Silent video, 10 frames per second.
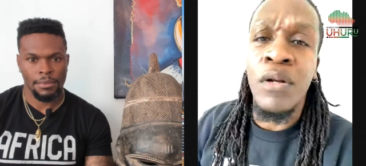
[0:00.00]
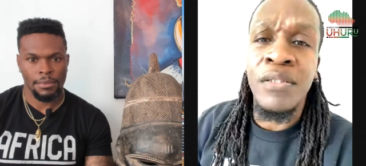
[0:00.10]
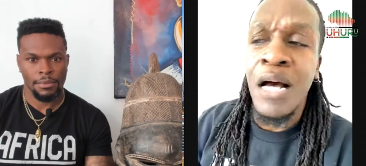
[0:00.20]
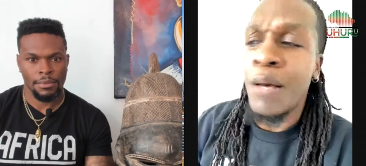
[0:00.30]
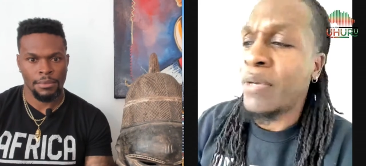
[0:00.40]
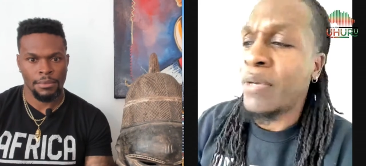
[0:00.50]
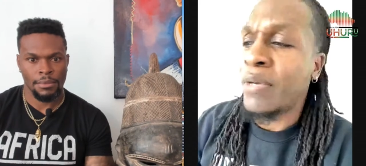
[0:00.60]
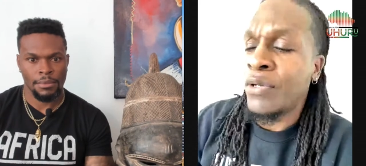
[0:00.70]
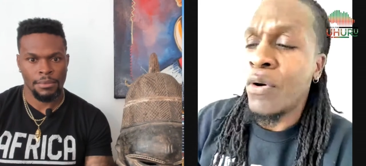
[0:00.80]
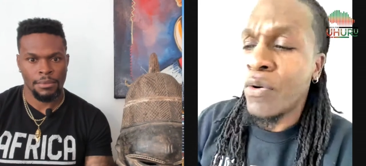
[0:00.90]
Speaker 1: the time, and
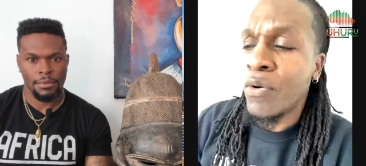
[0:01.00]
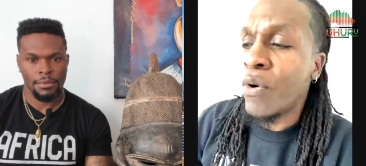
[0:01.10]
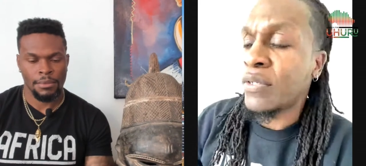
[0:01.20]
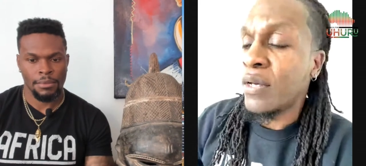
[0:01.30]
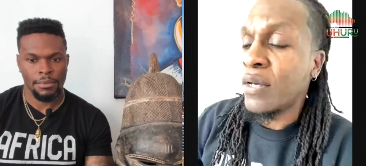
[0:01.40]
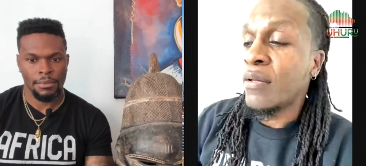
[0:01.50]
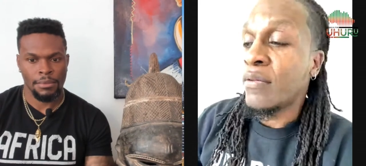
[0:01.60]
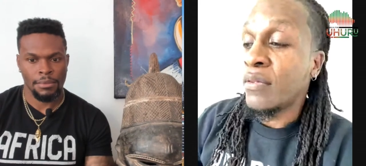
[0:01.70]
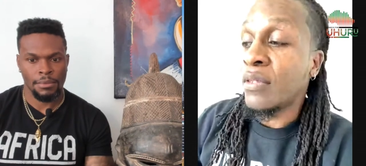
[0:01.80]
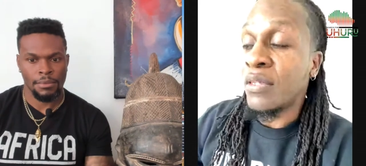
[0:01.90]
you know, of course,
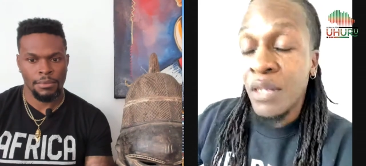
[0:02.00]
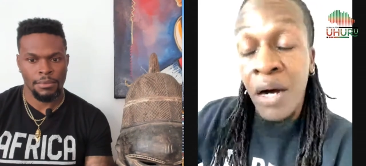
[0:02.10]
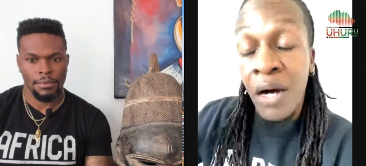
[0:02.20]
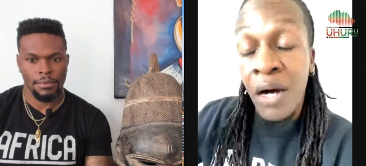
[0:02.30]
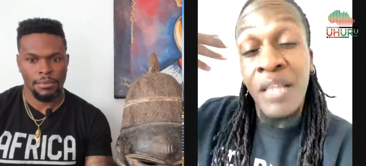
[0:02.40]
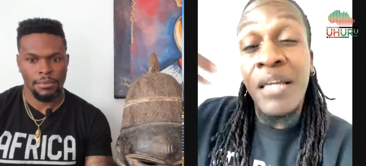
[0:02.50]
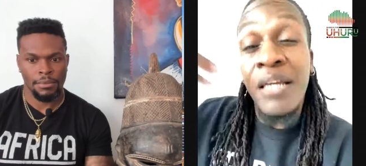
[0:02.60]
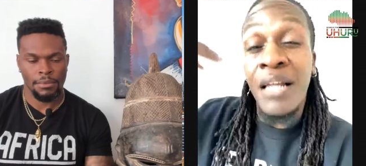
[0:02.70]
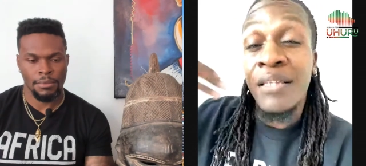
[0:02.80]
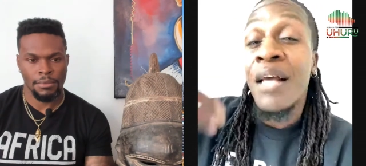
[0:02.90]
us thinking
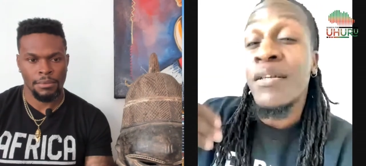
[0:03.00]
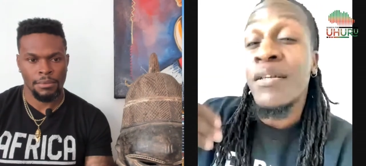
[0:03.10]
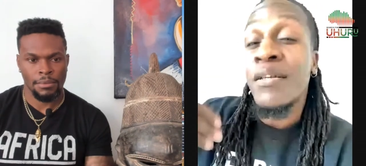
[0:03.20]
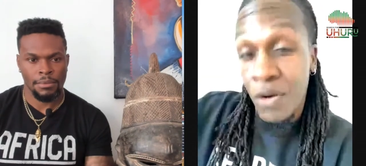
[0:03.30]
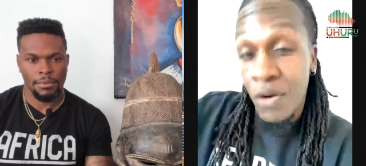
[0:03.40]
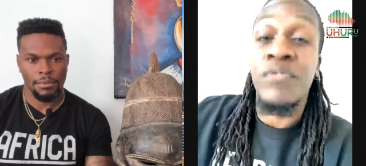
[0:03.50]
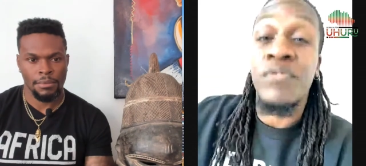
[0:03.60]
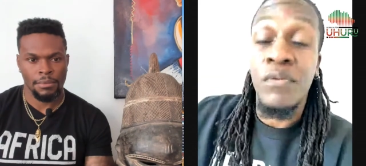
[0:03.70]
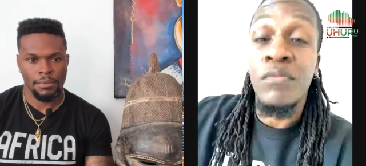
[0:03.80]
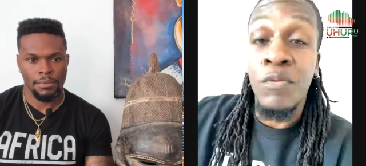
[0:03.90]
like that serves
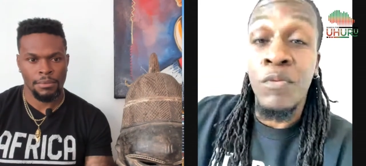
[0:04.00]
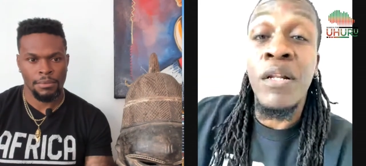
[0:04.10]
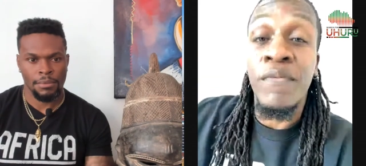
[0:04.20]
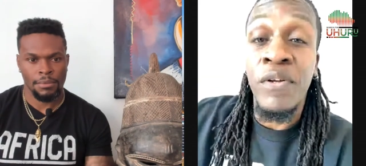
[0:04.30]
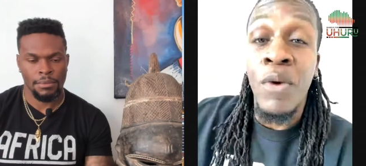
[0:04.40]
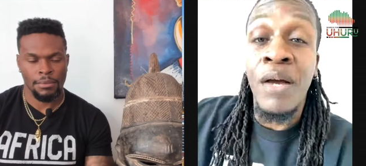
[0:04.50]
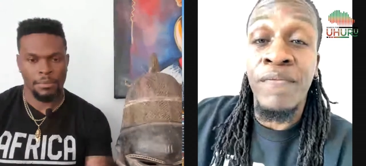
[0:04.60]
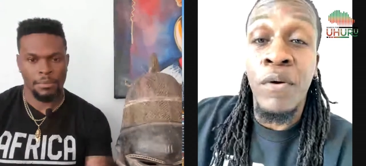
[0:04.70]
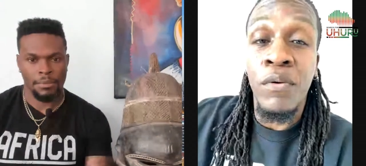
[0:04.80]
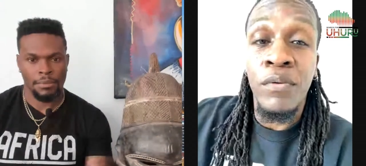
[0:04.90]
to benefit white
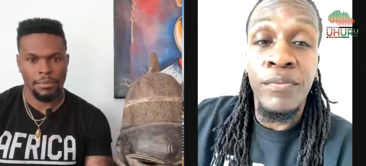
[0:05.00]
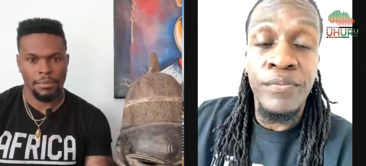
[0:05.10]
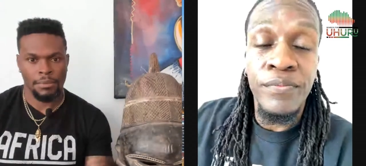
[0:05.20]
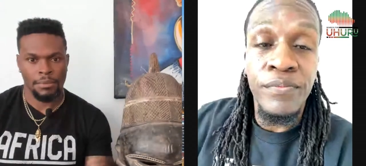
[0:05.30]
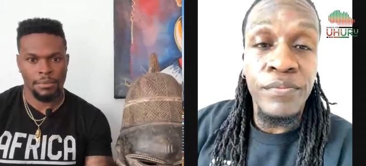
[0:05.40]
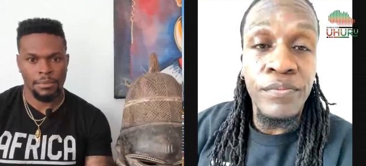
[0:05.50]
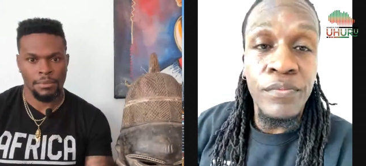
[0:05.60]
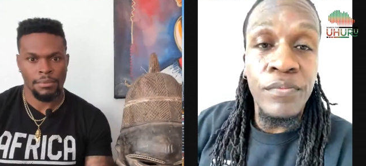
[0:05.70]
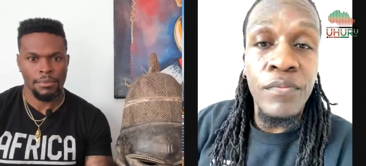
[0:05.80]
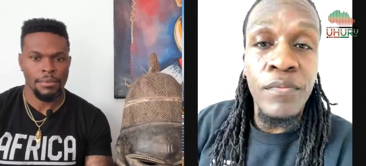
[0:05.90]
folk.
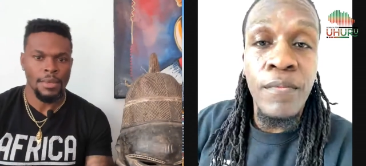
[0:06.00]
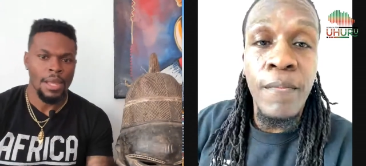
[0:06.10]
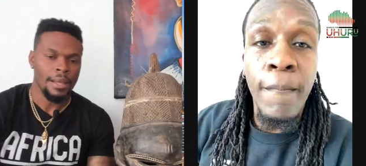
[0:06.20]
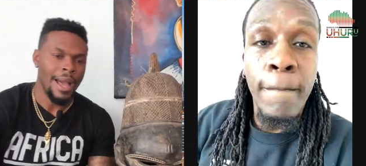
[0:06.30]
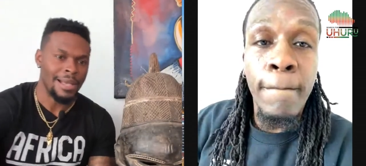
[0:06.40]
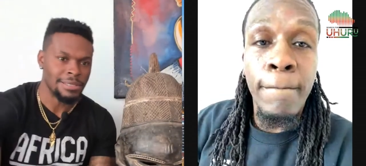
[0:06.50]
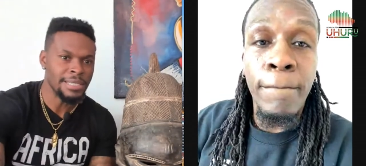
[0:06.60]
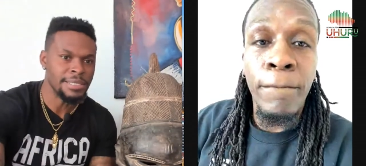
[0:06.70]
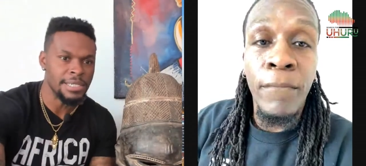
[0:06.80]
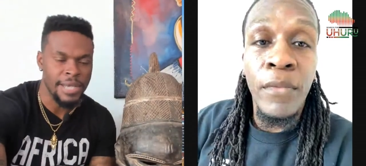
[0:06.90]
Speaker 2: Mm-hmm. Guys,
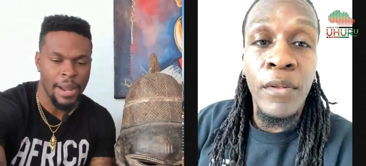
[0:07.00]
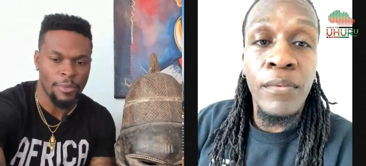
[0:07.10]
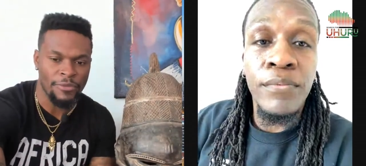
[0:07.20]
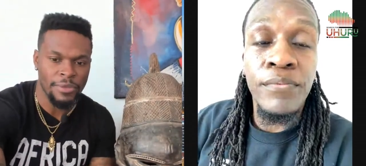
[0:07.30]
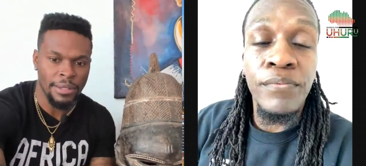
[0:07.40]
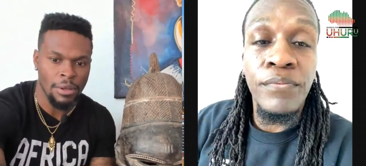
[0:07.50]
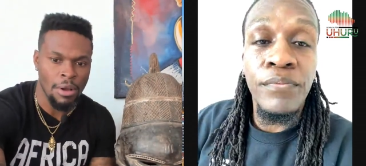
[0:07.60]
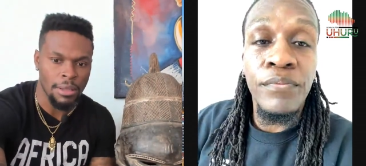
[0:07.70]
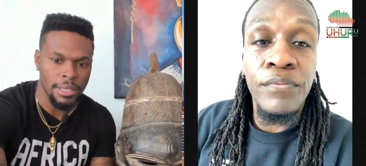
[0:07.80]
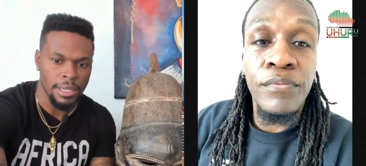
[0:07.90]
links in the chat room. If you'd like to
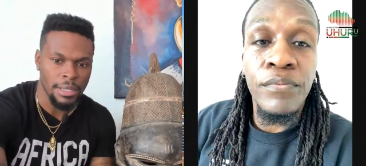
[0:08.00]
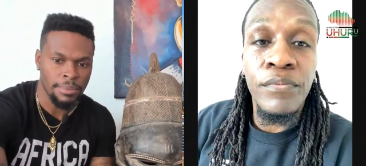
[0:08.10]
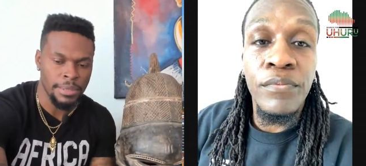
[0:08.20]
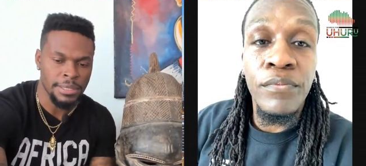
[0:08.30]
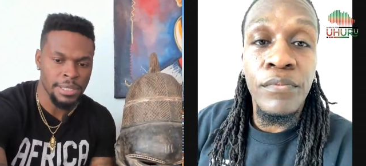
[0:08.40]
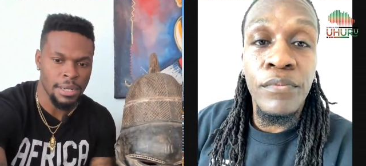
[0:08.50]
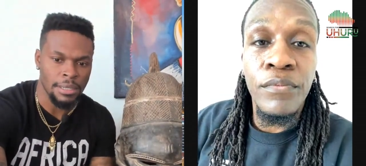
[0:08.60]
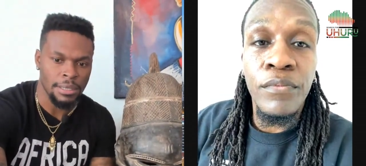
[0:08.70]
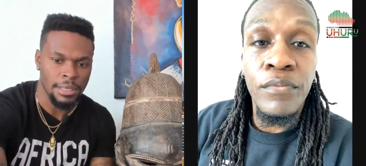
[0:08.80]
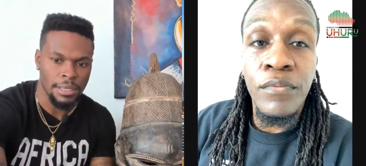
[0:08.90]
call in, please click
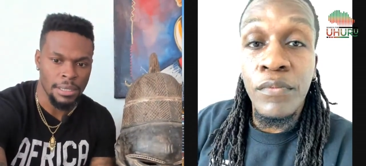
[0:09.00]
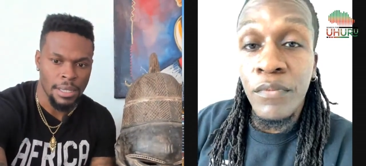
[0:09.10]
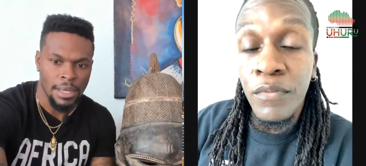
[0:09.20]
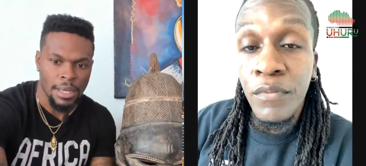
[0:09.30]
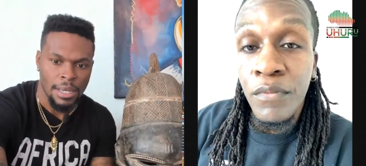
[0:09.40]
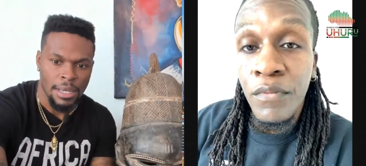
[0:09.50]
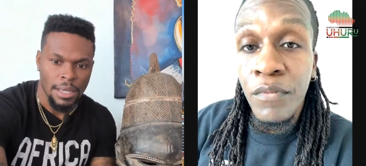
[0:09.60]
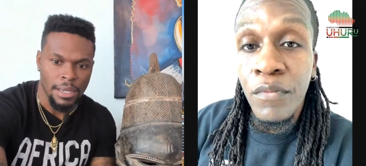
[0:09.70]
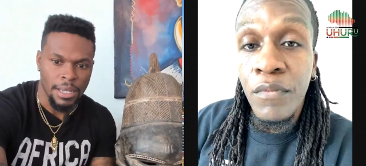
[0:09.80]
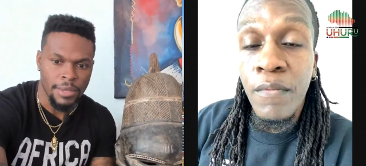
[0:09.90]
on the link.
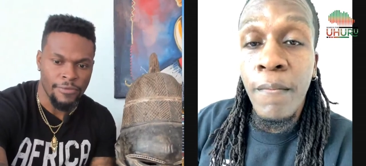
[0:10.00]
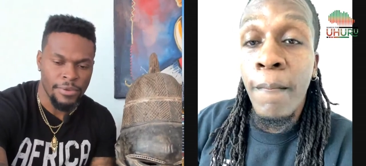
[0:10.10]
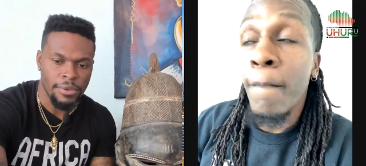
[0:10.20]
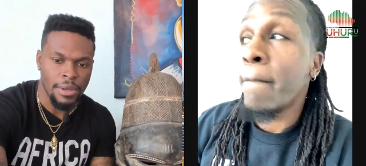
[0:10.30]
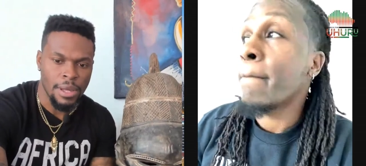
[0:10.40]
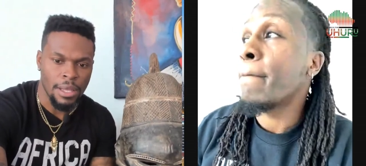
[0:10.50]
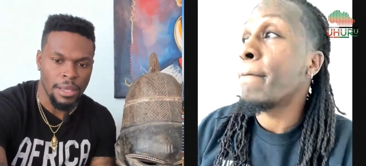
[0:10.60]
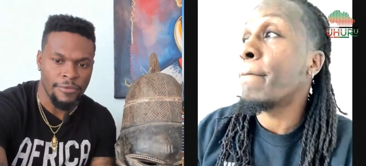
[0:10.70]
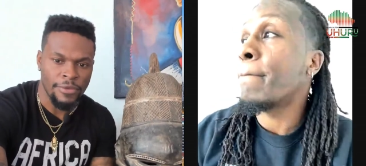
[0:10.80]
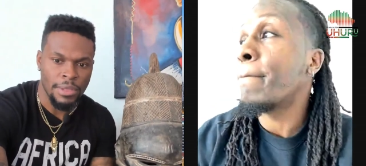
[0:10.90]
Again, if you
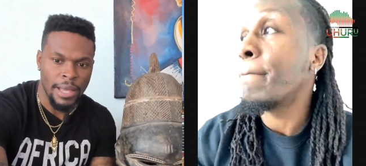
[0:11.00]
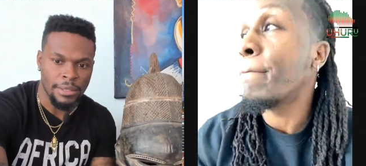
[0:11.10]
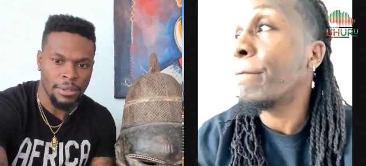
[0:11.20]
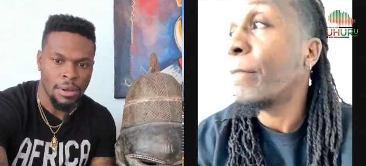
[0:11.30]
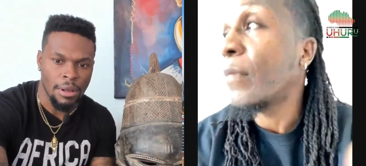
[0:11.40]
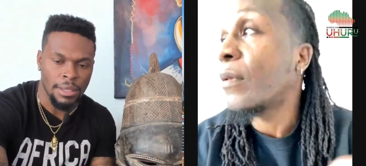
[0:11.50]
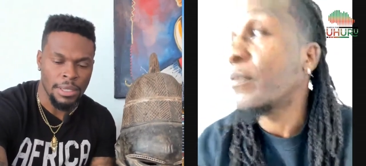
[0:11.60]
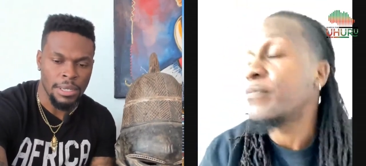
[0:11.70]
uh, if you like to call